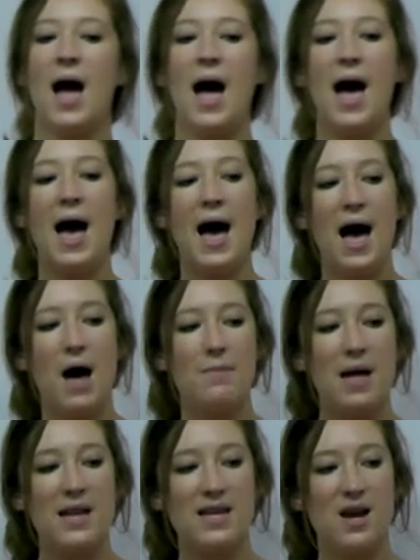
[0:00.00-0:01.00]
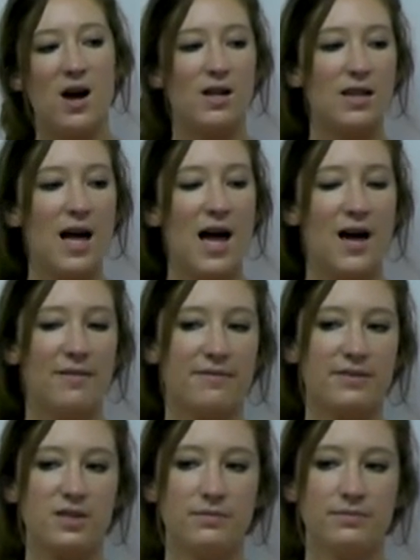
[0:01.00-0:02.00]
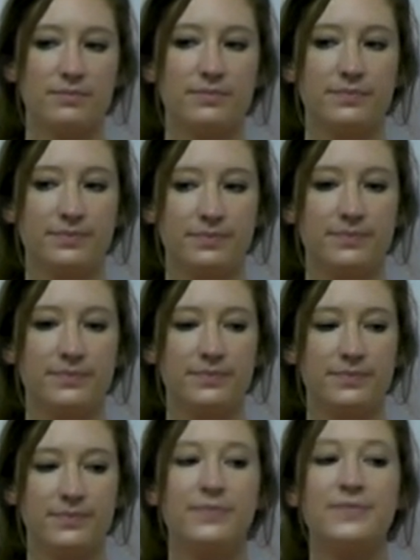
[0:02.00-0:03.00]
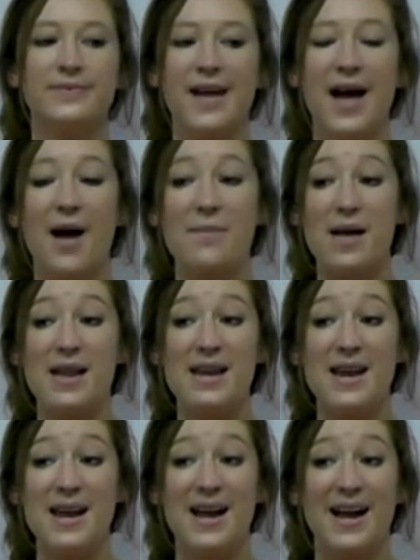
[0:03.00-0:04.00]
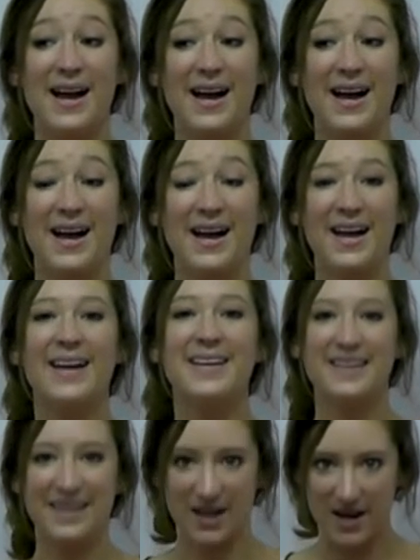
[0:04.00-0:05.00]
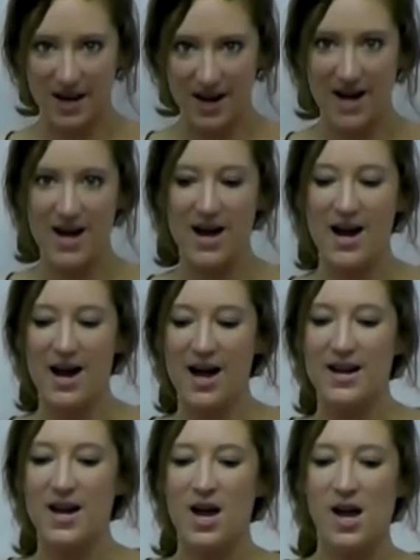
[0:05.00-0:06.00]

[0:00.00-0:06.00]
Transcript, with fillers: How many are left? Three. How many? Three. Good.